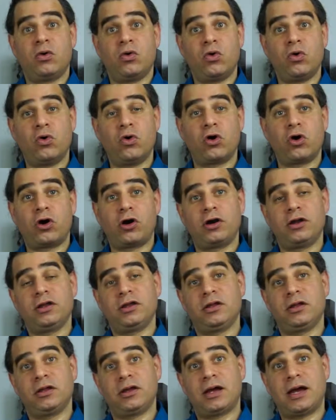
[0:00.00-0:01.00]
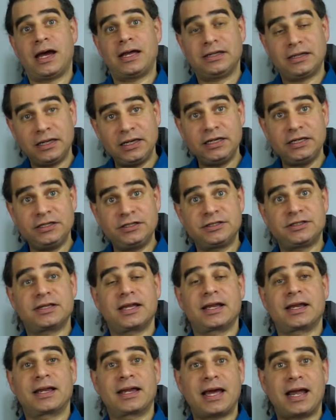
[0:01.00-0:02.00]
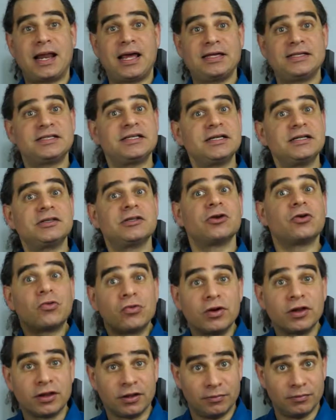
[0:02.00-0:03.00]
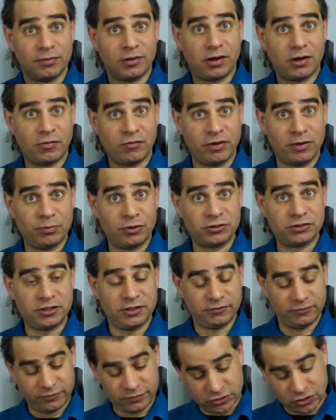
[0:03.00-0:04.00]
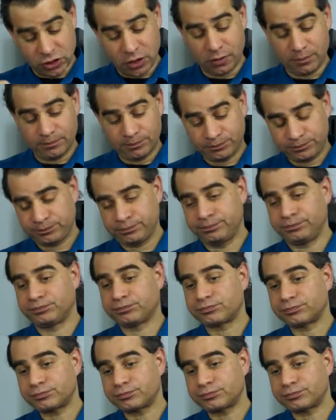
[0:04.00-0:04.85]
Or at least, can I sing the rhythm of the motif? So, dun,